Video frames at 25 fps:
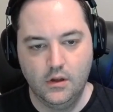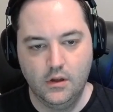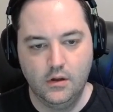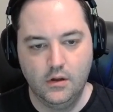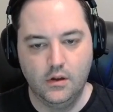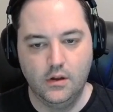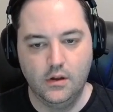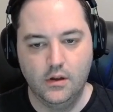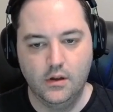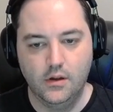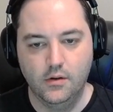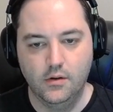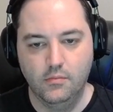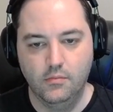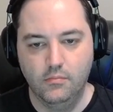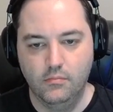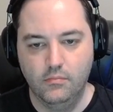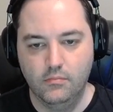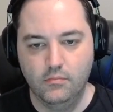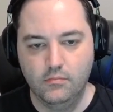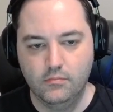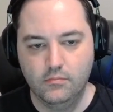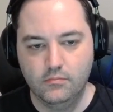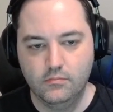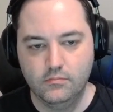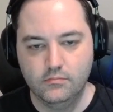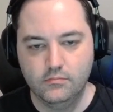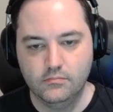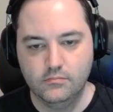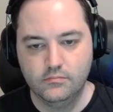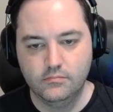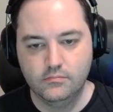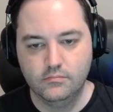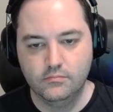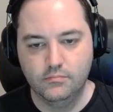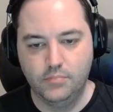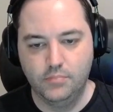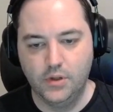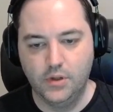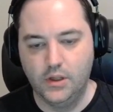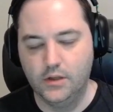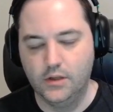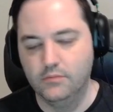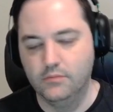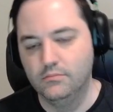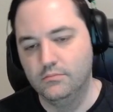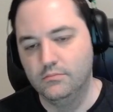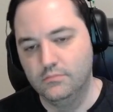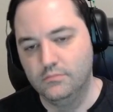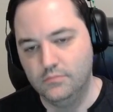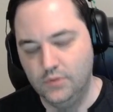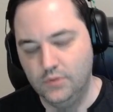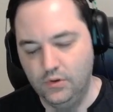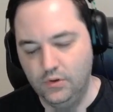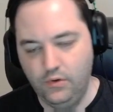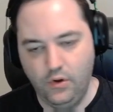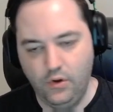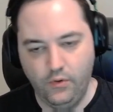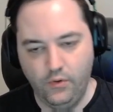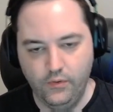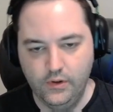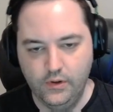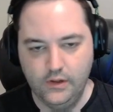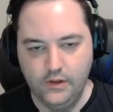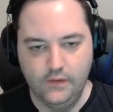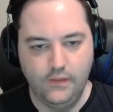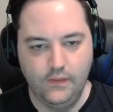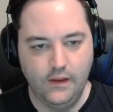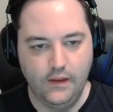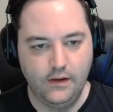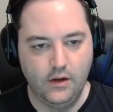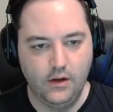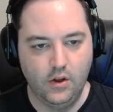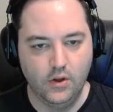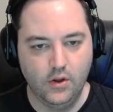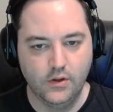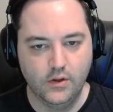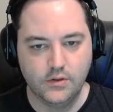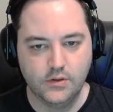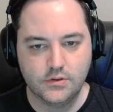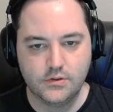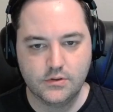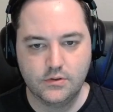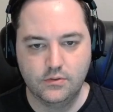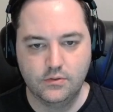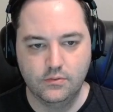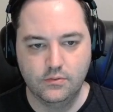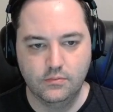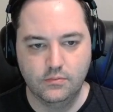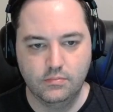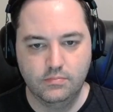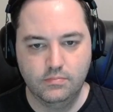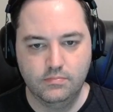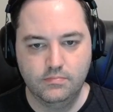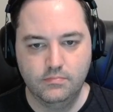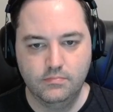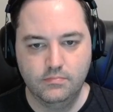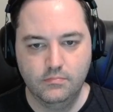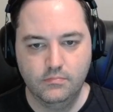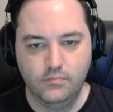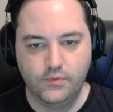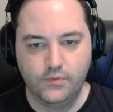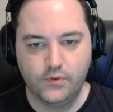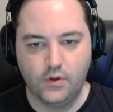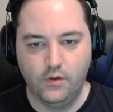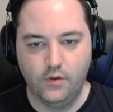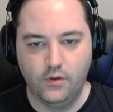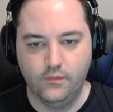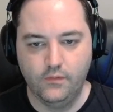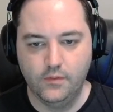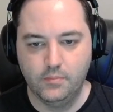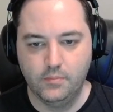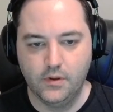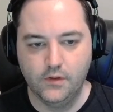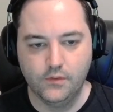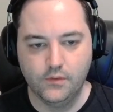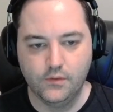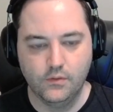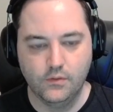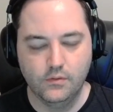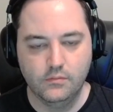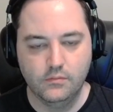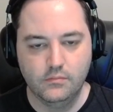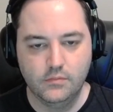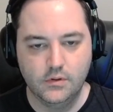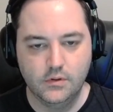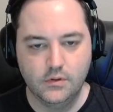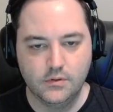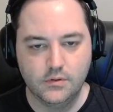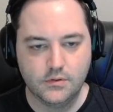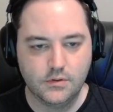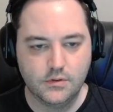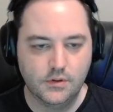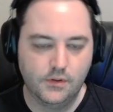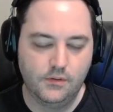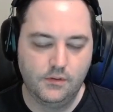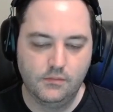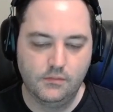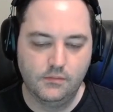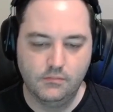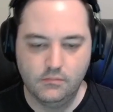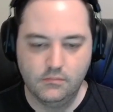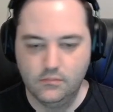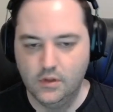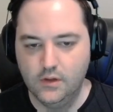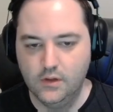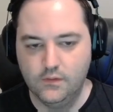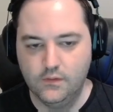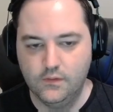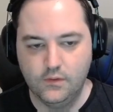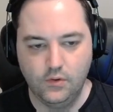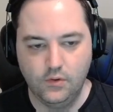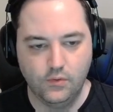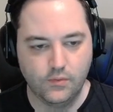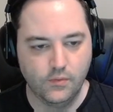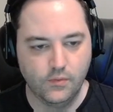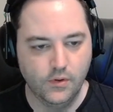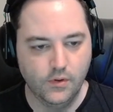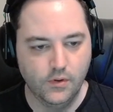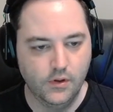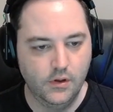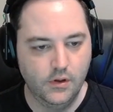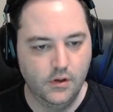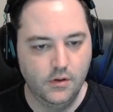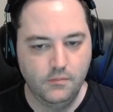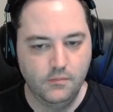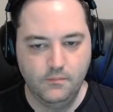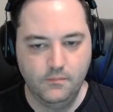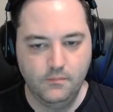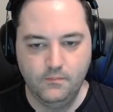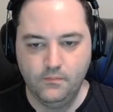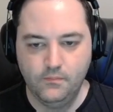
But you don't need that knowledge to solve the puzzle. It's useful to know.